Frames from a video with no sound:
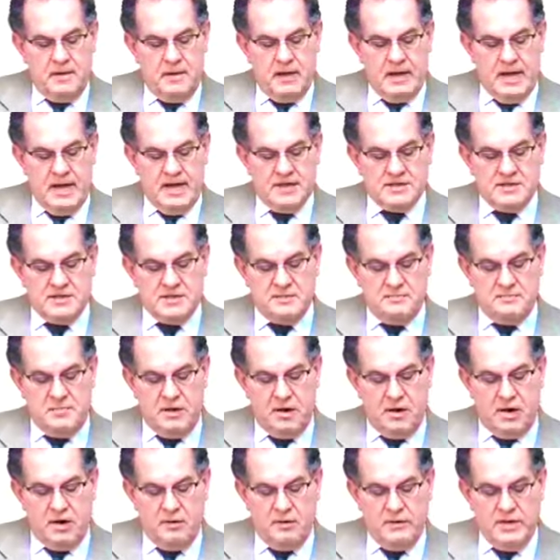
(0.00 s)
The last
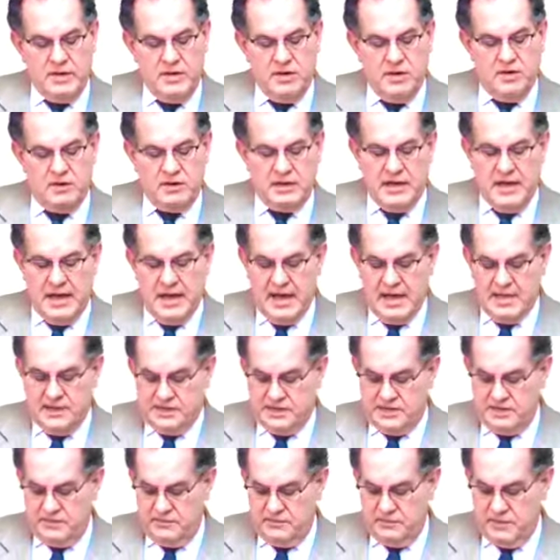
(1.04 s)
part we looked
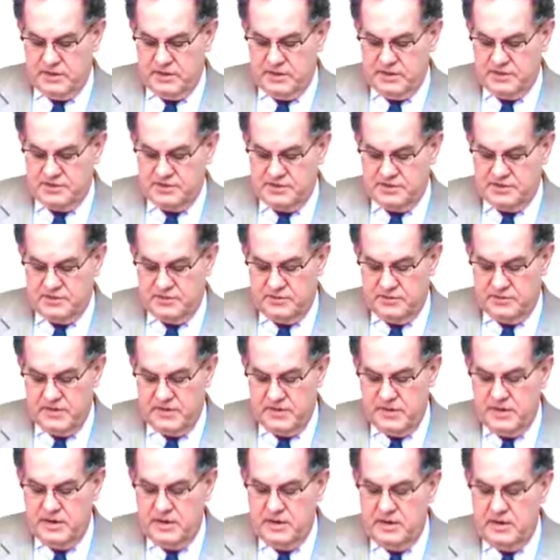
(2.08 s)
at was
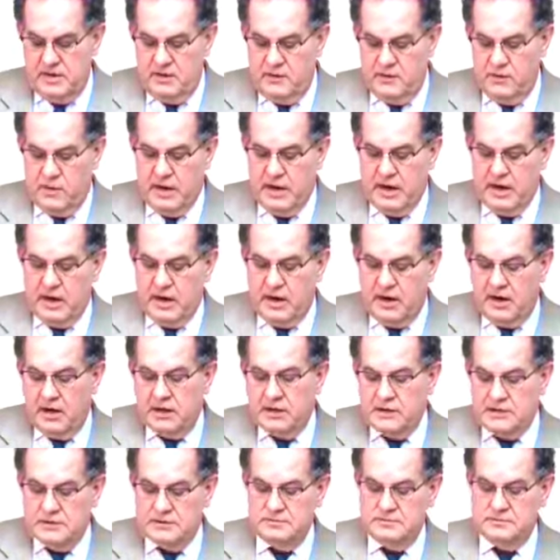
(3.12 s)

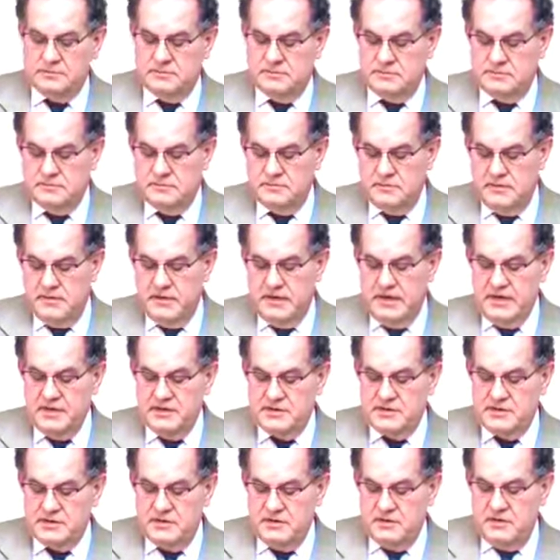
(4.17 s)
where
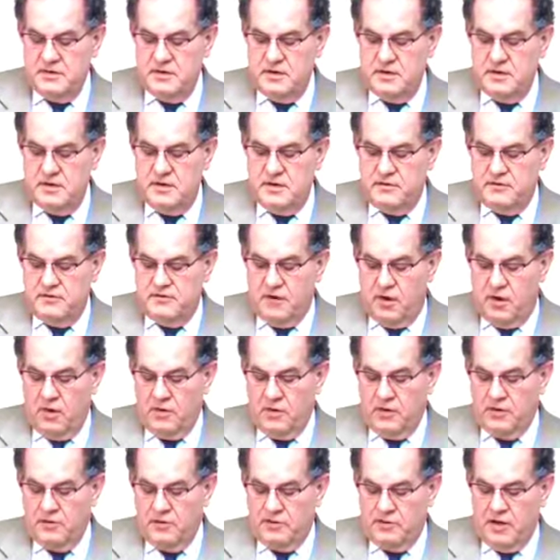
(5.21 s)
these
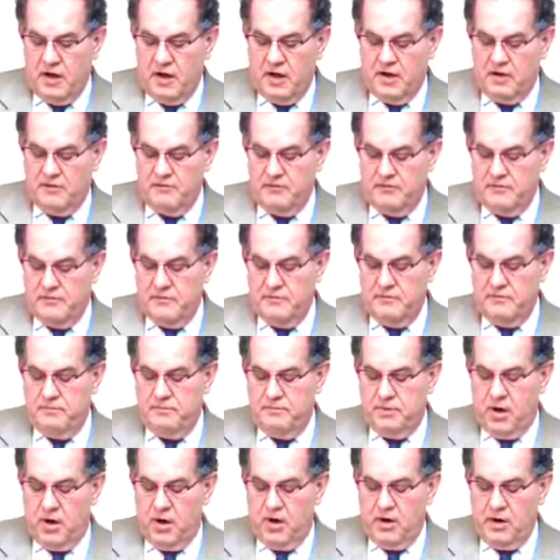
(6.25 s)
folk thought of
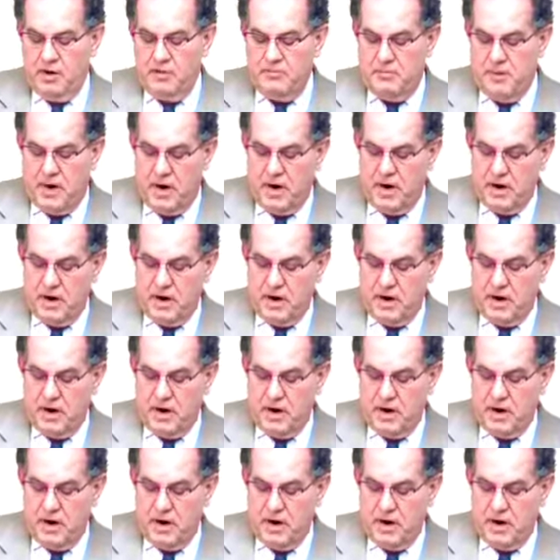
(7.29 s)
Paul and